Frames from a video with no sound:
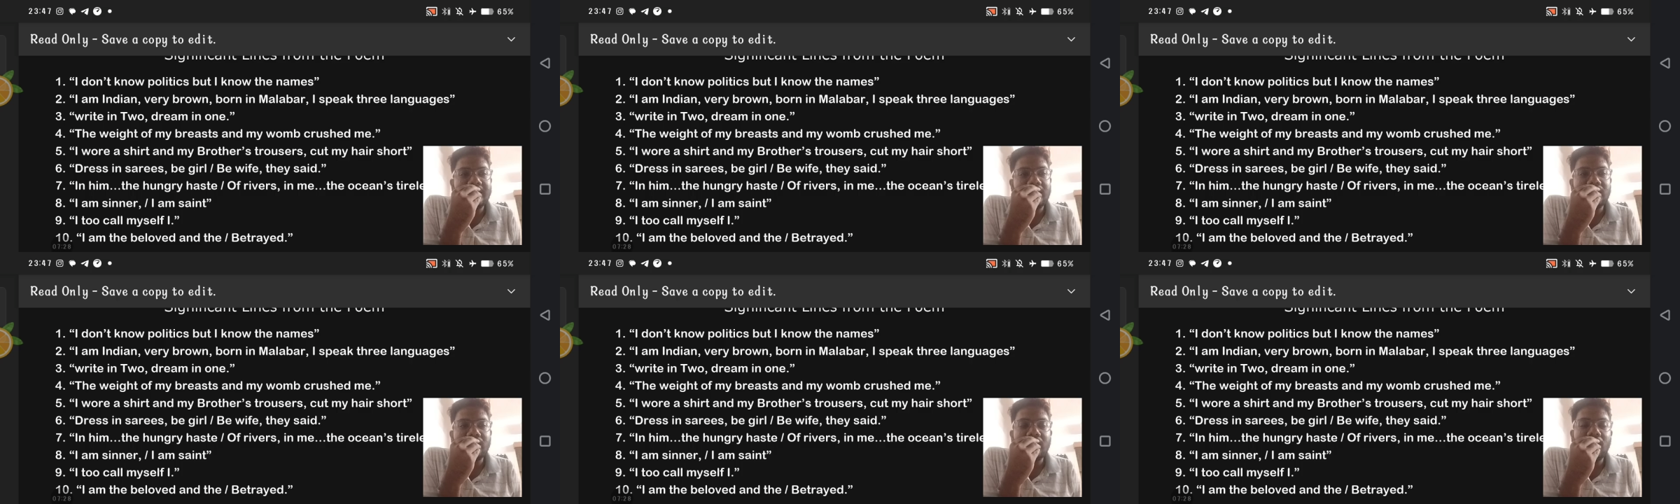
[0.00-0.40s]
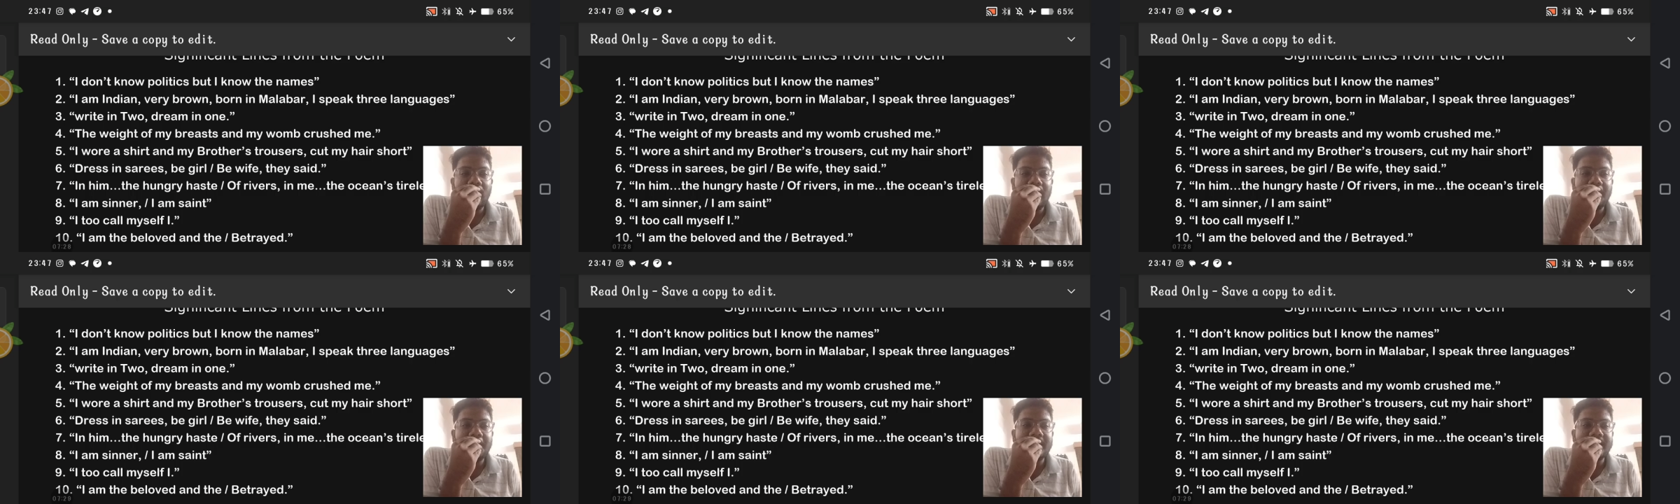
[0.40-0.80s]
also a
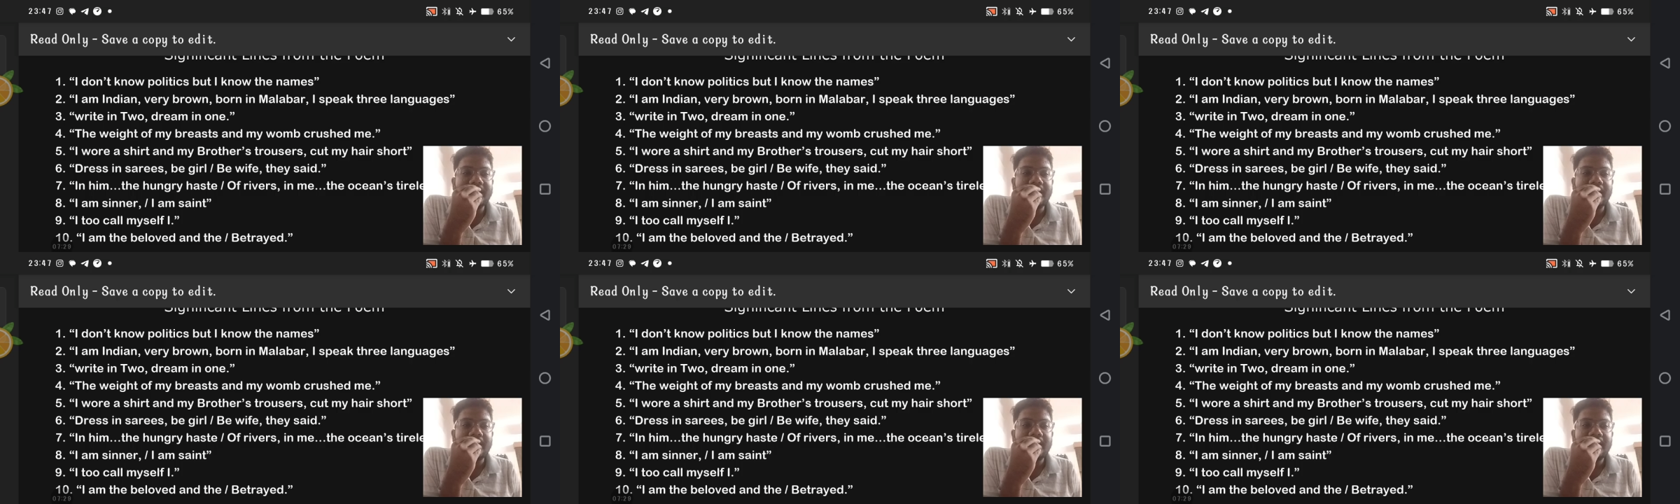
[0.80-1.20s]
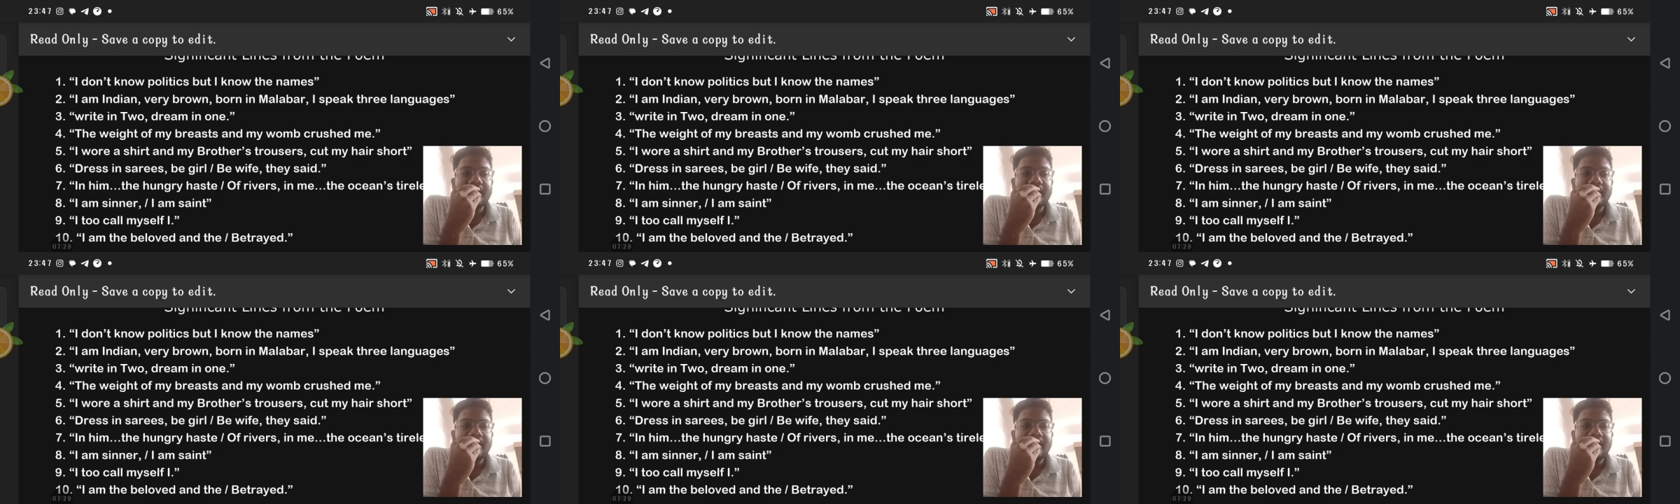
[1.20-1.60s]
holy person,
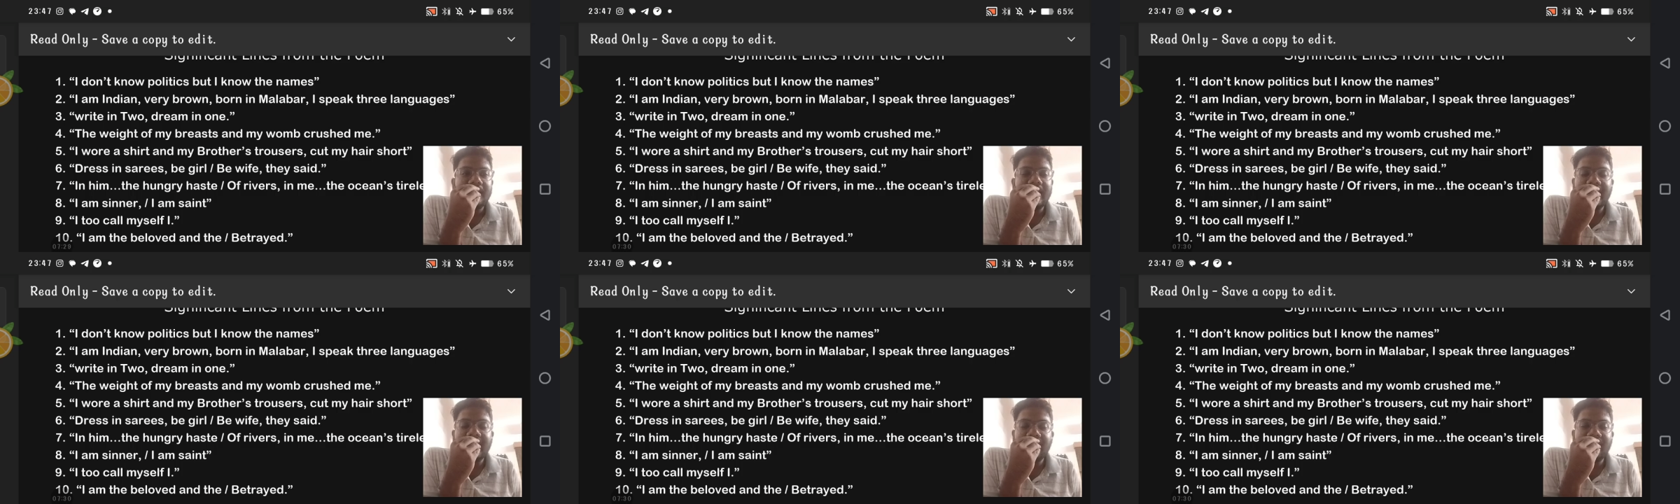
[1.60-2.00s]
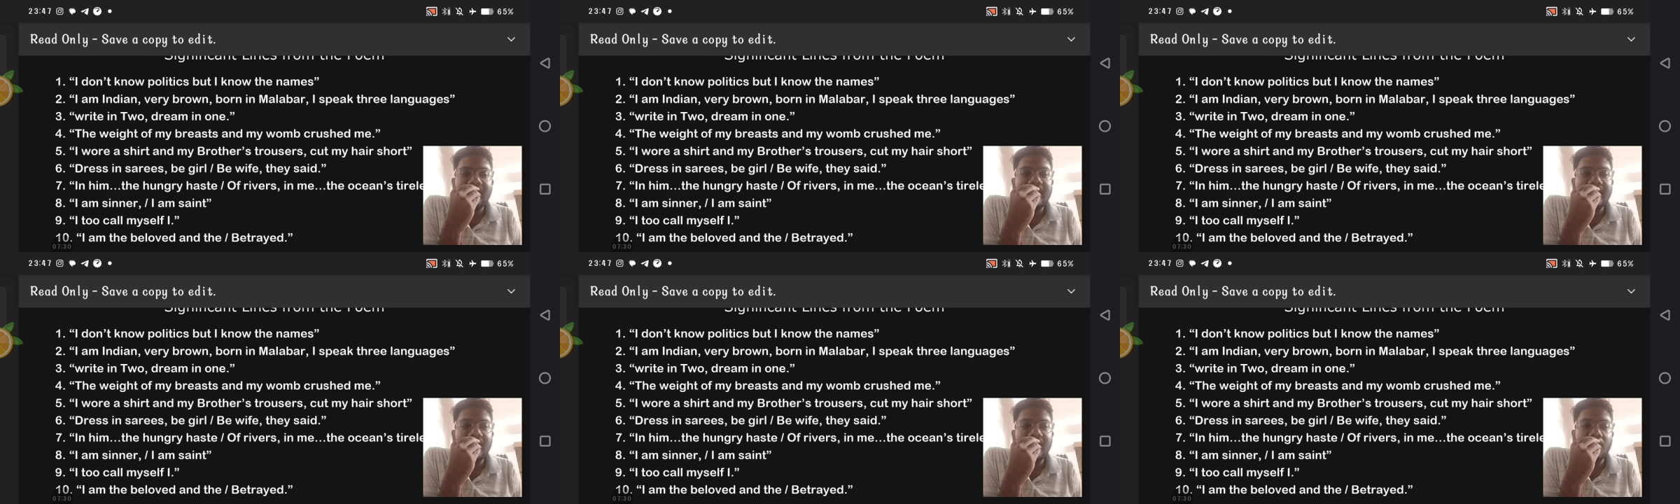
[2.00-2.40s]
like
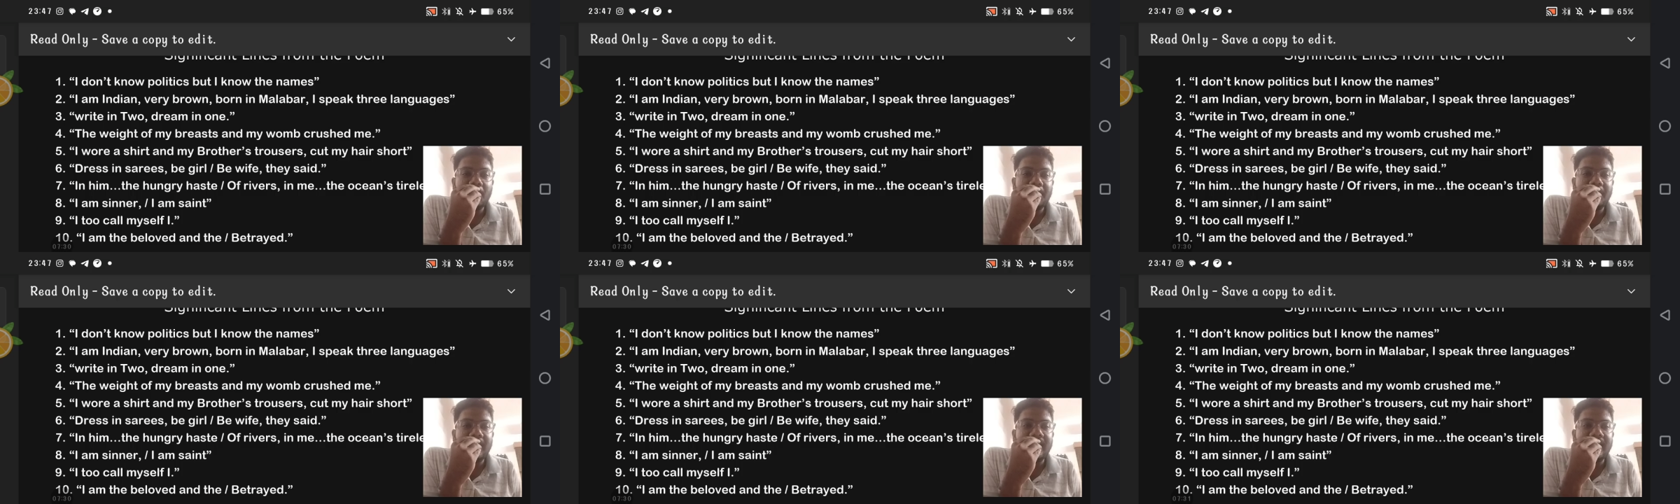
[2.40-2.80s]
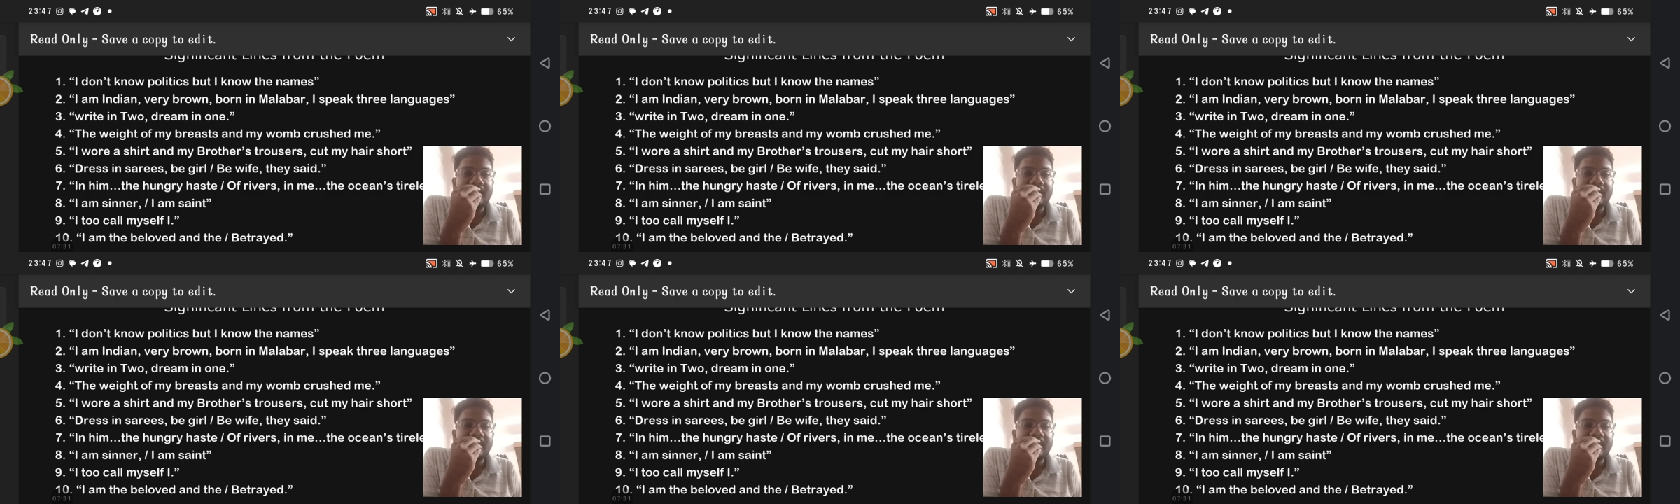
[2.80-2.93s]
every other human being.